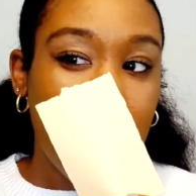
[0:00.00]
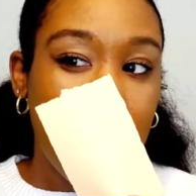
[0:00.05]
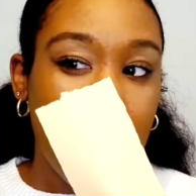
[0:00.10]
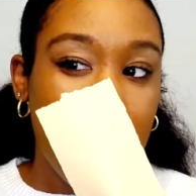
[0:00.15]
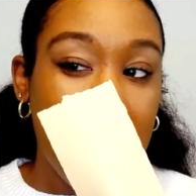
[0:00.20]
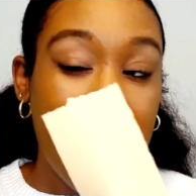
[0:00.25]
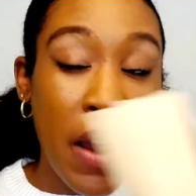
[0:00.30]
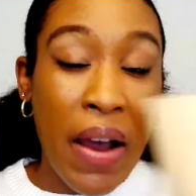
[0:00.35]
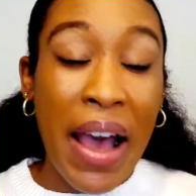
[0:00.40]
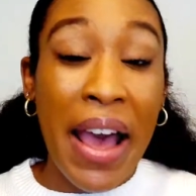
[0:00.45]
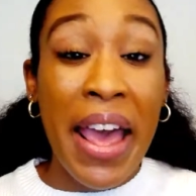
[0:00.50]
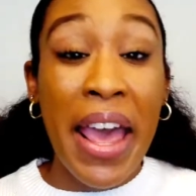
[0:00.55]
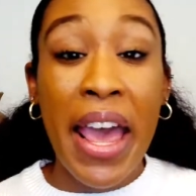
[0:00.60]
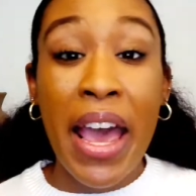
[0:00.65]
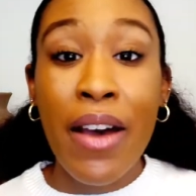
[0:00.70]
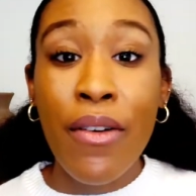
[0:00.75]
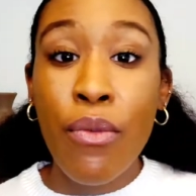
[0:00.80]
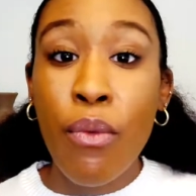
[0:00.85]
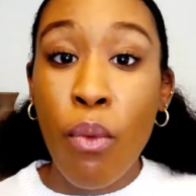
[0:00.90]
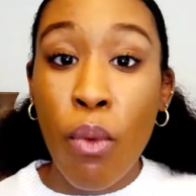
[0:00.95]
Now I
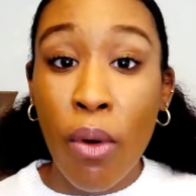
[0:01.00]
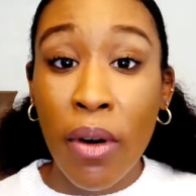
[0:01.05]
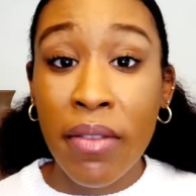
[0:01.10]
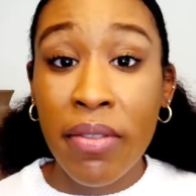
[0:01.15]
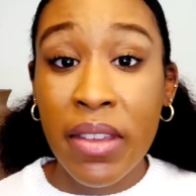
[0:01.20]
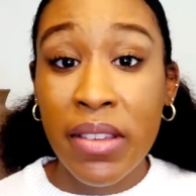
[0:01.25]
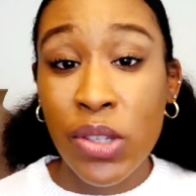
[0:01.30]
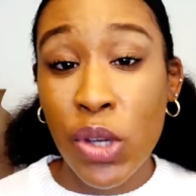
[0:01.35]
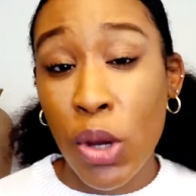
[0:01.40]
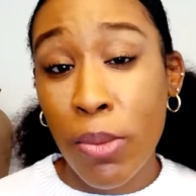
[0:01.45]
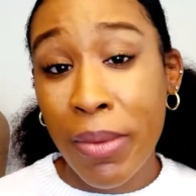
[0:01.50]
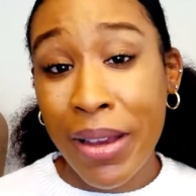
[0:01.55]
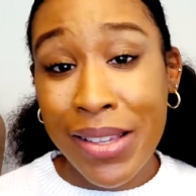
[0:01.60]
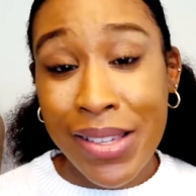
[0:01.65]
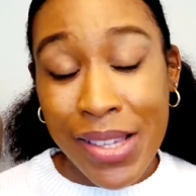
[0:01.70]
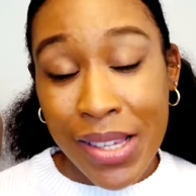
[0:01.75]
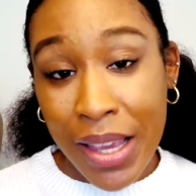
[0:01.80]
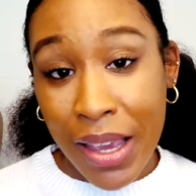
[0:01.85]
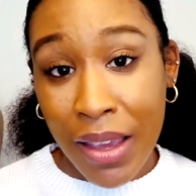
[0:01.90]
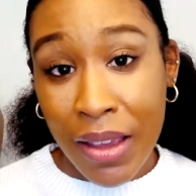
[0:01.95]
have worn this on my
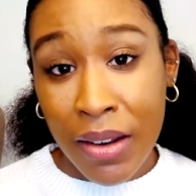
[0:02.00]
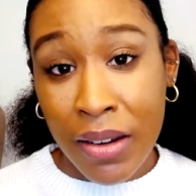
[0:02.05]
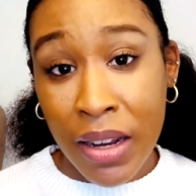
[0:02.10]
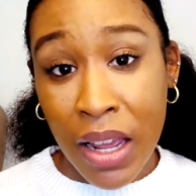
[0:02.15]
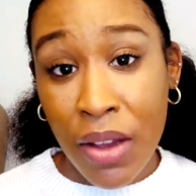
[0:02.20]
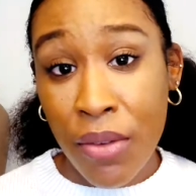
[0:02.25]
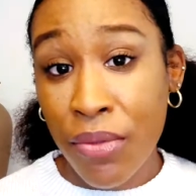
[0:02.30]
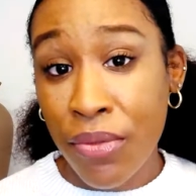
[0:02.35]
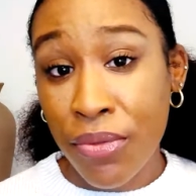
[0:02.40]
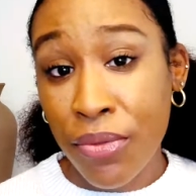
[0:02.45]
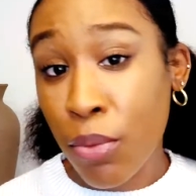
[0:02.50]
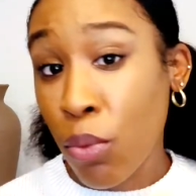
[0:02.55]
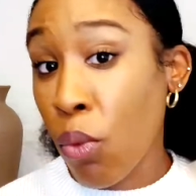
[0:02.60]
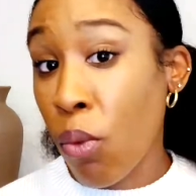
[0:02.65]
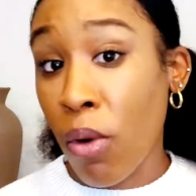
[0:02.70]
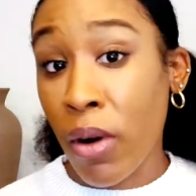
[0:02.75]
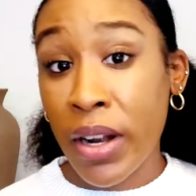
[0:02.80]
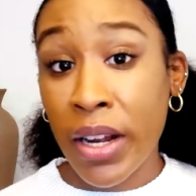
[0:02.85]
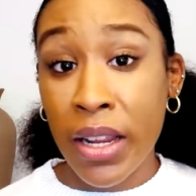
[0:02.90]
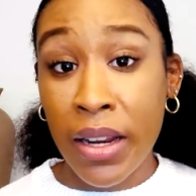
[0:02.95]
skin. I've
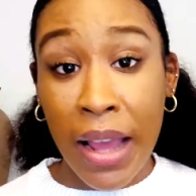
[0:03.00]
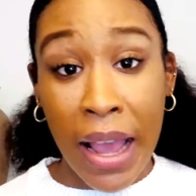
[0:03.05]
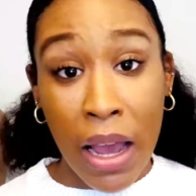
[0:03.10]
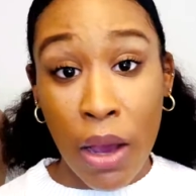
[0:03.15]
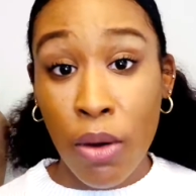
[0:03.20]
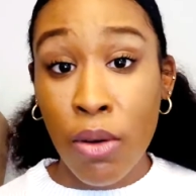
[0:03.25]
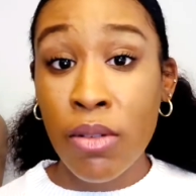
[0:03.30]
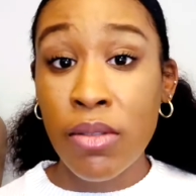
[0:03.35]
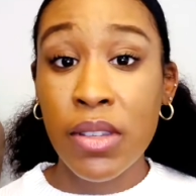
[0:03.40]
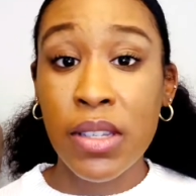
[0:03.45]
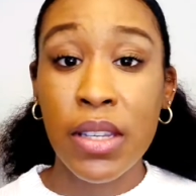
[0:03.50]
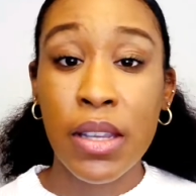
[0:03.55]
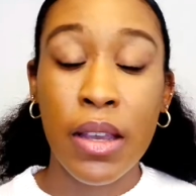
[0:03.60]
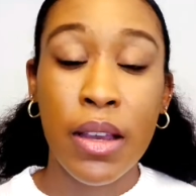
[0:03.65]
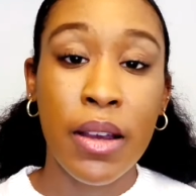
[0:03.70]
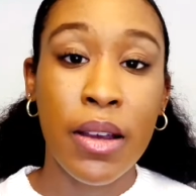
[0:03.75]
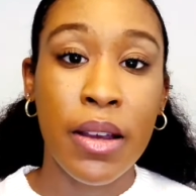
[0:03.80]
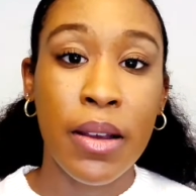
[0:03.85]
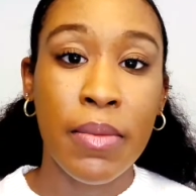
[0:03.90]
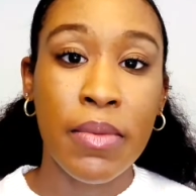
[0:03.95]
worn it out,
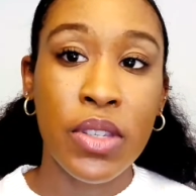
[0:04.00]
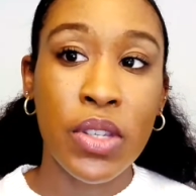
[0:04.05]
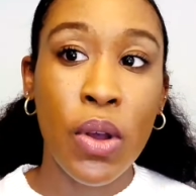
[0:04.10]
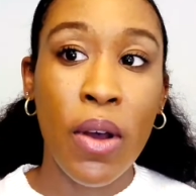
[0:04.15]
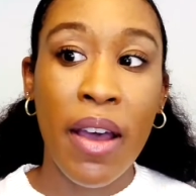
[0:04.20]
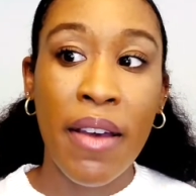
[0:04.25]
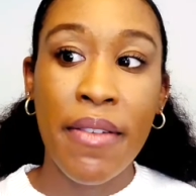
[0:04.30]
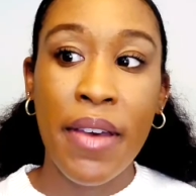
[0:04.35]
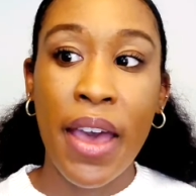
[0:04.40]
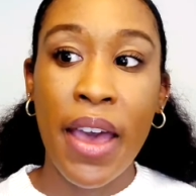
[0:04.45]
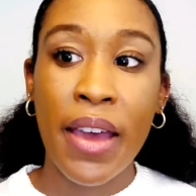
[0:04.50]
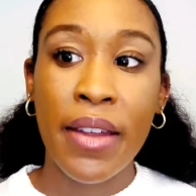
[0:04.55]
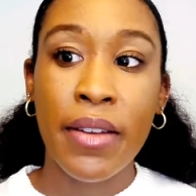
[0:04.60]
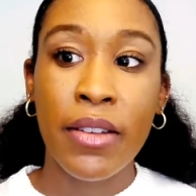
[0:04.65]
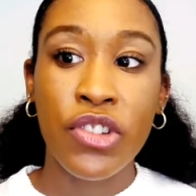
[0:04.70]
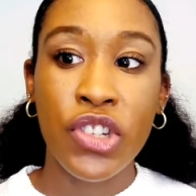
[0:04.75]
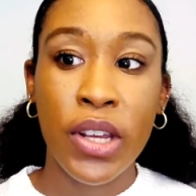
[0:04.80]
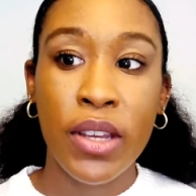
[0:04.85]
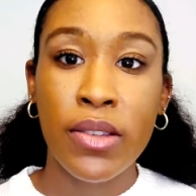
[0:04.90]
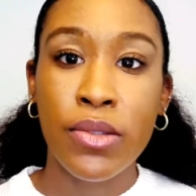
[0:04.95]
so I've had a
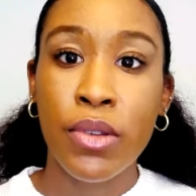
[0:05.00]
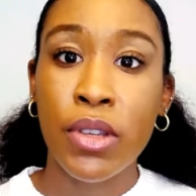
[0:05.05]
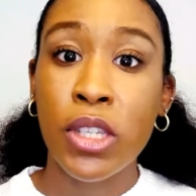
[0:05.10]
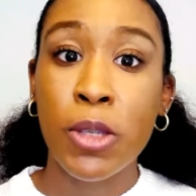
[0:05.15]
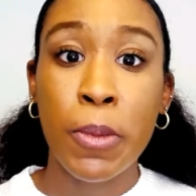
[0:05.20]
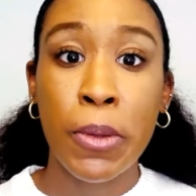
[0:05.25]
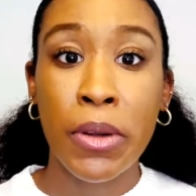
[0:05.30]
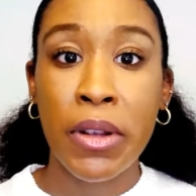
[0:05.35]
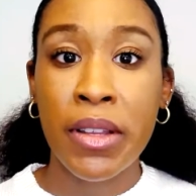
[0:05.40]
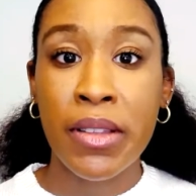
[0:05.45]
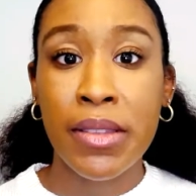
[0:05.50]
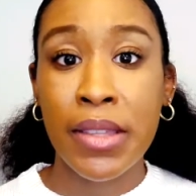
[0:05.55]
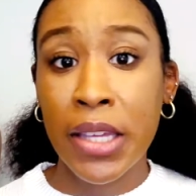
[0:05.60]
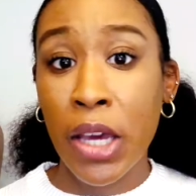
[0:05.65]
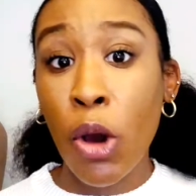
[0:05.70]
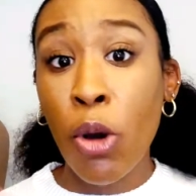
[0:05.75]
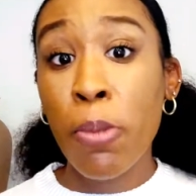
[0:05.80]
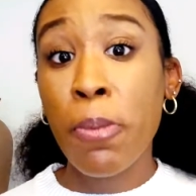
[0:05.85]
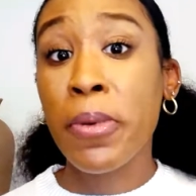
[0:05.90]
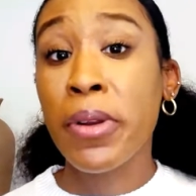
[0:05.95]
chance to experience the
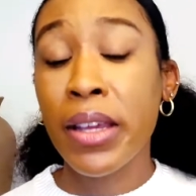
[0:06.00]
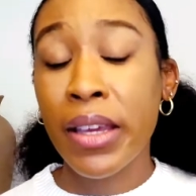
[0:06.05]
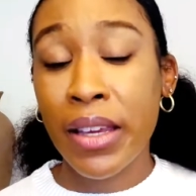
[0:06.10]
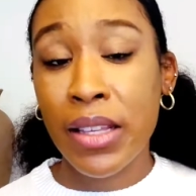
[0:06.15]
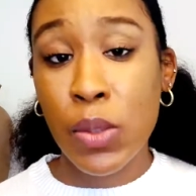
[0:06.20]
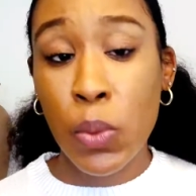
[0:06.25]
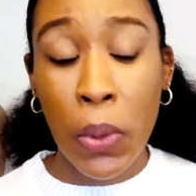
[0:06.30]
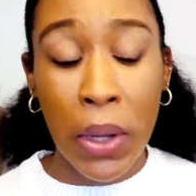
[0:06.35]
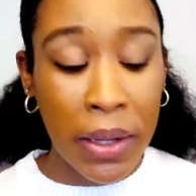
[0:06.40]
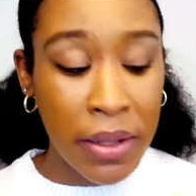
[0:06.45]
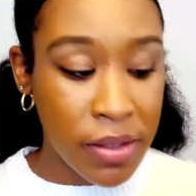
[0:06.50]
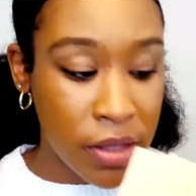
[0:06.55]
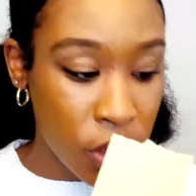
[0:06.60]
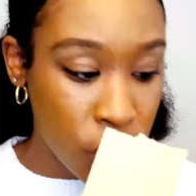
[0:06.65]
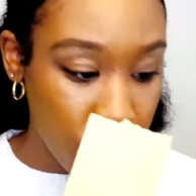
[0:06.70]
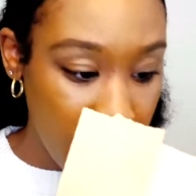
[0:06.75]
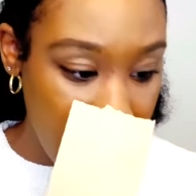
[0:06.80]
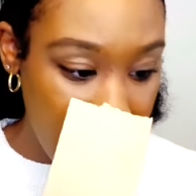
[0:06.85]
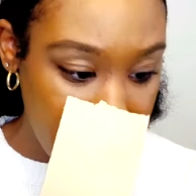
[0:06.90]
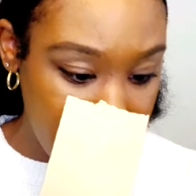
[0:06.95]
opening as well as the
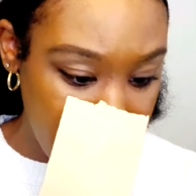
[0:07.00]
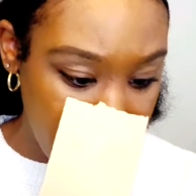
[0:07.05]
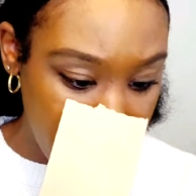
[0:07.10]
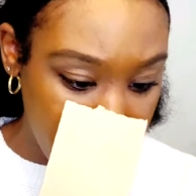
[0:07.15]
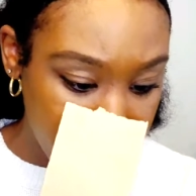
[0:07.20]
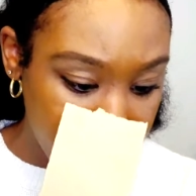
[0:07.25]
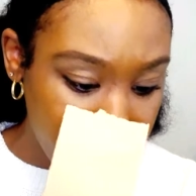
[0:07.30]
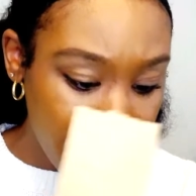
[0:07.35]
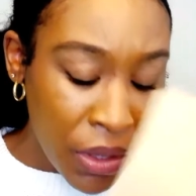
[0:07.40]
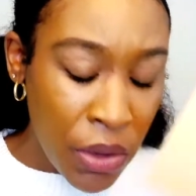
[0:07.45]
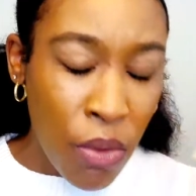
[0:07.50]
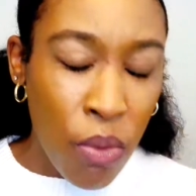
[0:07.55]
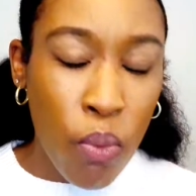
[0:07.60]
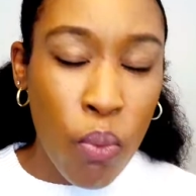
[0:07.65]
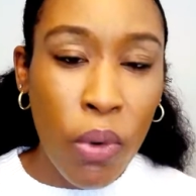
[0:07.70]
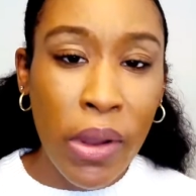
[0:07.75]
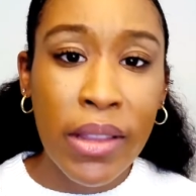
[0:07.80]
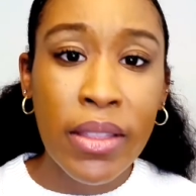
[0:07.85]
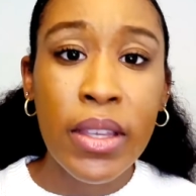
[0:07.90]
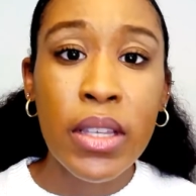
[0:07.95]
dry down.
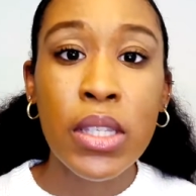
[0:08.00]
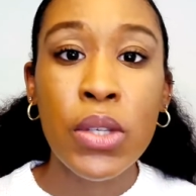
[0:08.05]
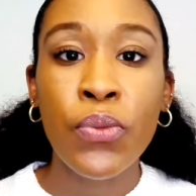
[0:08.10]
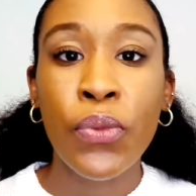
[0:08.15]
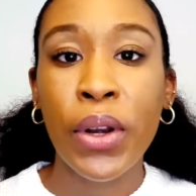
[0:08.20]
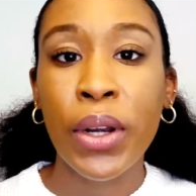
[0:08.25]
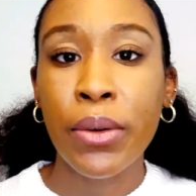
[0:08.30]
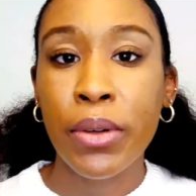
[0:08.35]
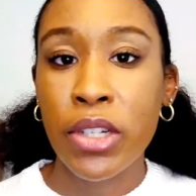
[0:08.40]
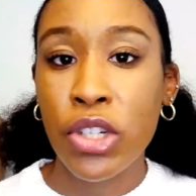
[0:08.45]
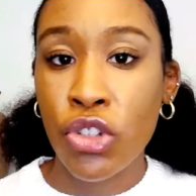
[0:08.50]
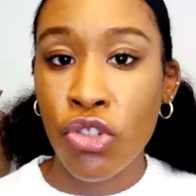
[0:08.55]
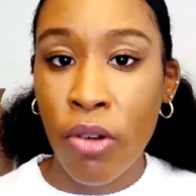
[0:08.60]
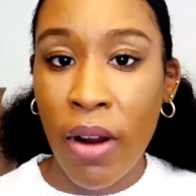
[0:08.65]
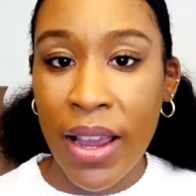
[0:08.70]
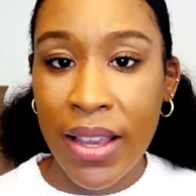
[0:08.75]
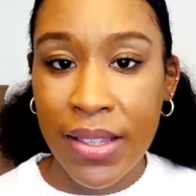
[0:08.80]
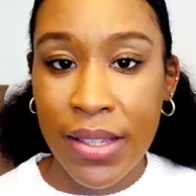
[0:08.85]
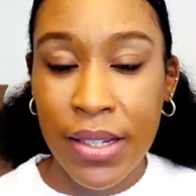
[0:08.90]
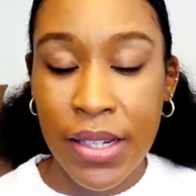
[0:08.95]
When this fragrance
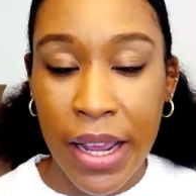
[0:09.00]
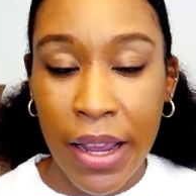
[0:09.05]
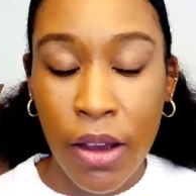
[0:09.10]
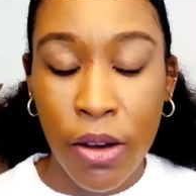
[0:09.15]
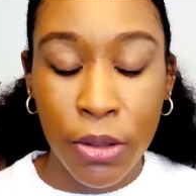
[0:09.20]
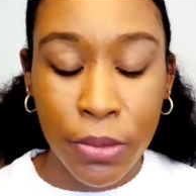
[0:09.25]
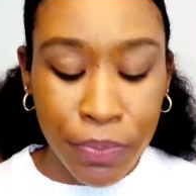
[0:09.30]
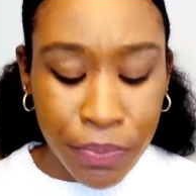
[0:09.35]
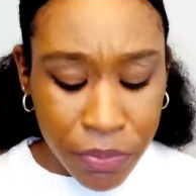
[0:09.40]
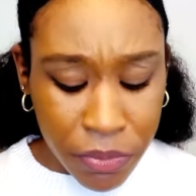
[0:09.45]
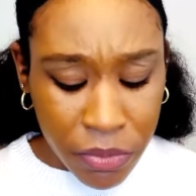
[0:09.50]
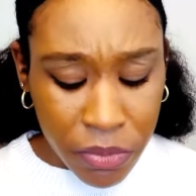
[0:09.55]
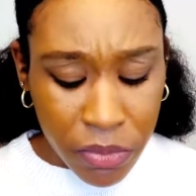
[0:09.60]
dries down,